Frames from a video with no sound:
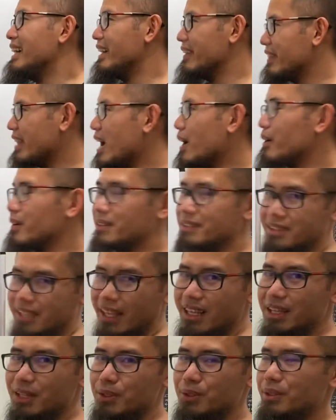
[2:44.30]
Now,
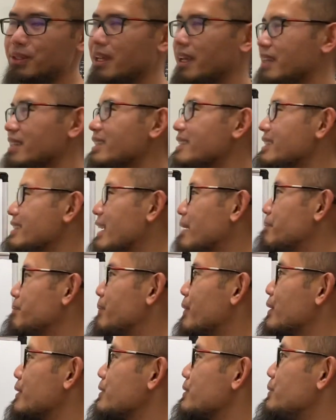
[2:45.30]
take a look at
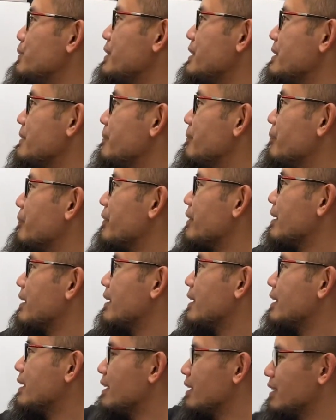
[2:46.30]
number 3.
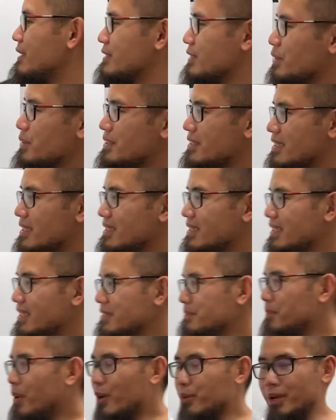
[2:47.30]
So you see
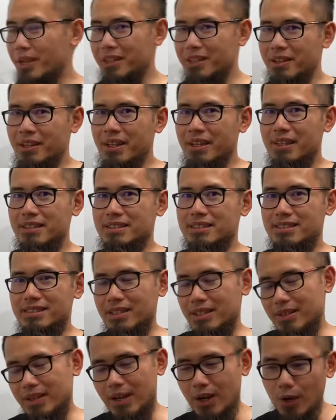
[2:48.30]
this part right here
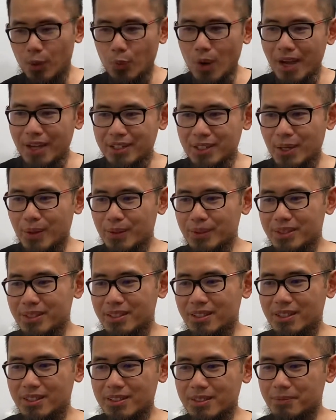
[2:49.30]
is what I call
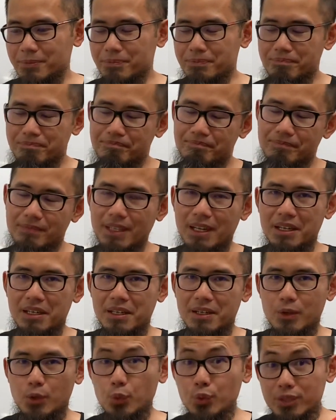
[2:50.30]
the
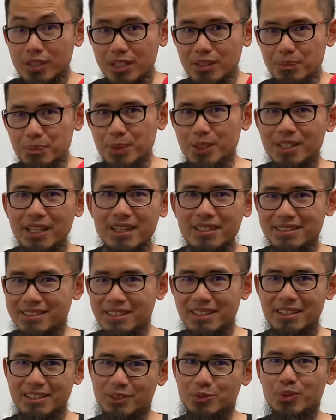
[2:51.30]
uh, wouldn't it be nice
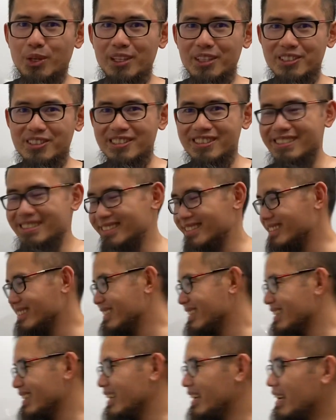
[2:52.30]
strategy.
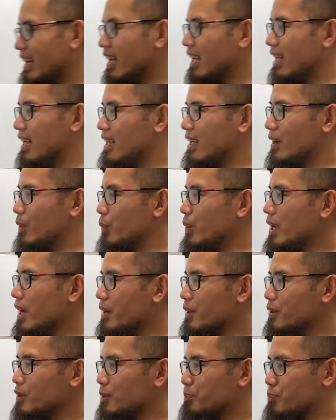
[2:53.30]
We are
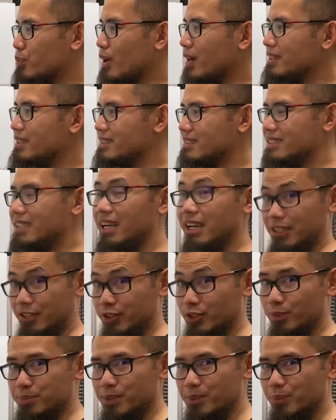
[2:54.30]
going to practice that a
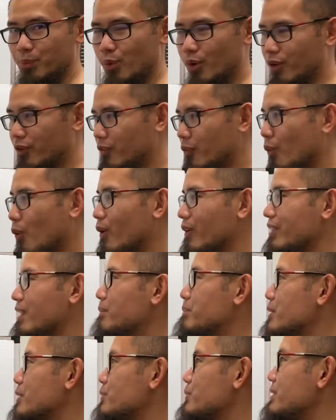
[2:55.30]
little bit more for
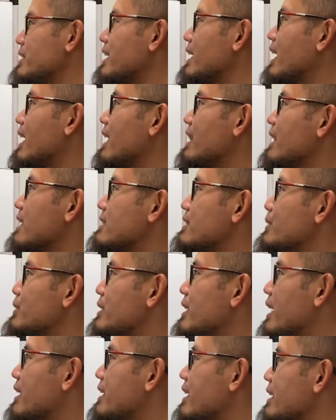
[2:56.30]
number 3. Let's look at the